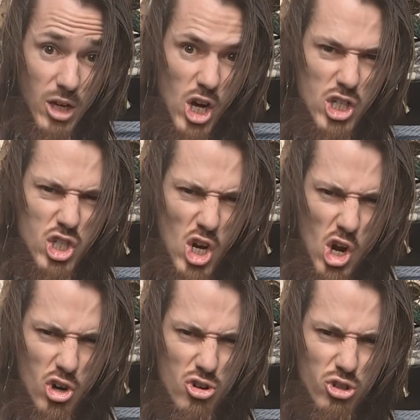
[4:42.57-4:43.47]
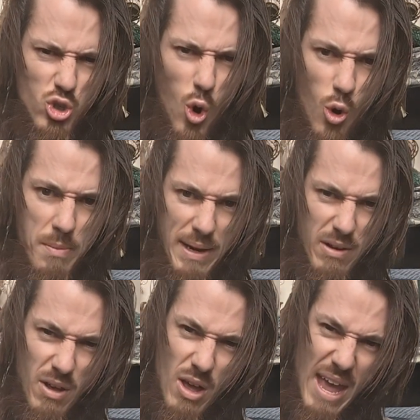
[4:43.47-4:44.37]
eternal torment,
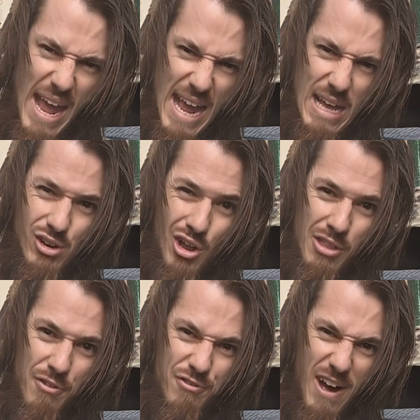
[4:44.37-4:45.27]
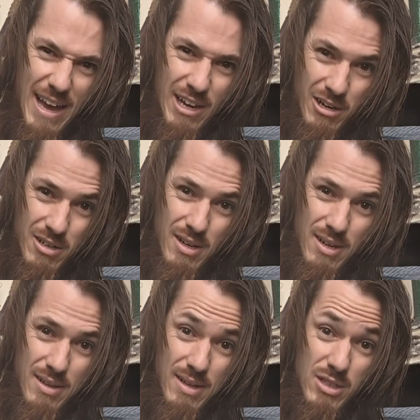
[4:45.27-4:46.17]
hand on the fire,
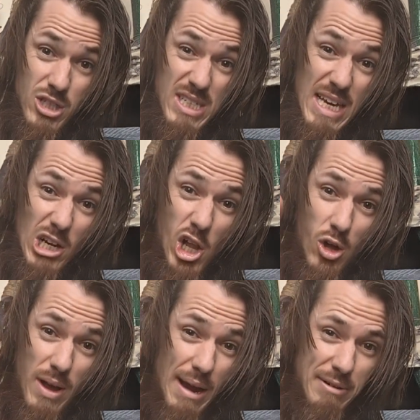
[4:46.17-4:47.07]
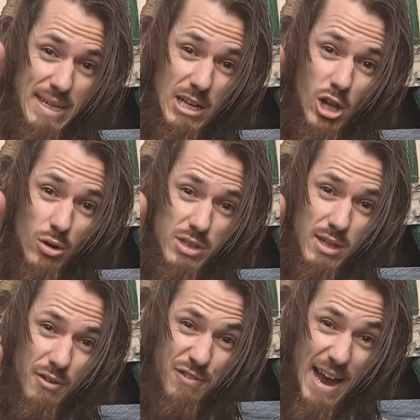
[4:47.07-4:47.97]
just get close. I would get close to
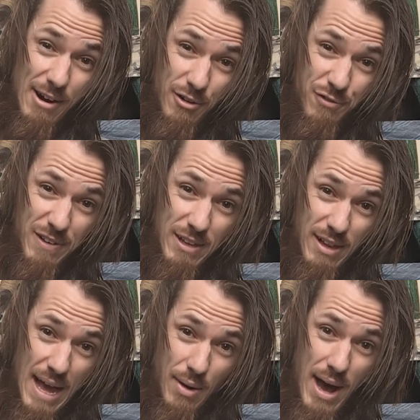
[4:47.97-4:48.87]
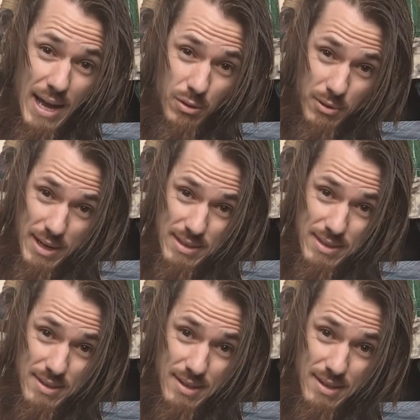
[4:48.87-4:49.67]
the fire to feel how hot it was.